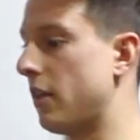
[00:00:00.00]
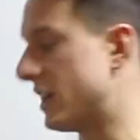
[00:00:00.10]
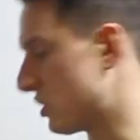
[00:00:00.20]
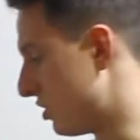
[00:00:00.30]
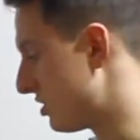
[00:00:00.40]

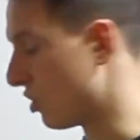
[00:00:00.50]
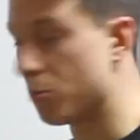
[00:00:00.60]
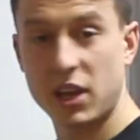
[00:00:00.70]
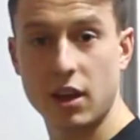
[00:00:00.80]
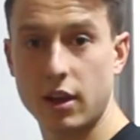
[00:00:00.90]
this could still
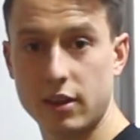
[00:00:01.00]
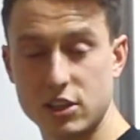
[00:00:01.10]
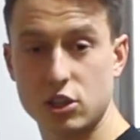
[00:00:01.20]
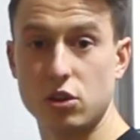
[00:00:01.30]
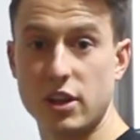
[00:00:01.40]
make
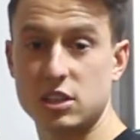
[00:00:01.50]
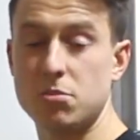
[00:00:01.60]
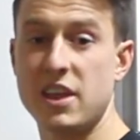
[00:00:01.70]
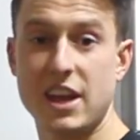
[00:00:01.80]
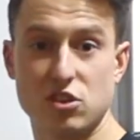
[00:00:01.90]
this could
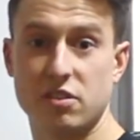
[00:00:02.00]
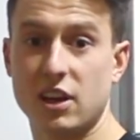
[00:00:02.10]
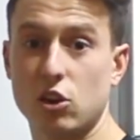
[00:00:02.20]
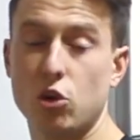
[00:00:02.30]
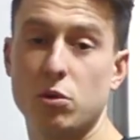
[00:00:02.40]
be the extra
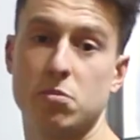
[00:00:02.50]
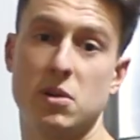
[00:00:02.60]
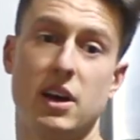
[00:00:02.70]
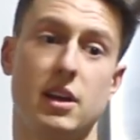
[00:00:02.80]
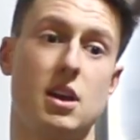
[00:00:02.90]
thing along with
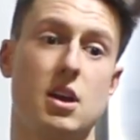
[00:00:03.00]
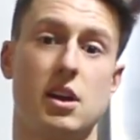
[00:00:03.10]
my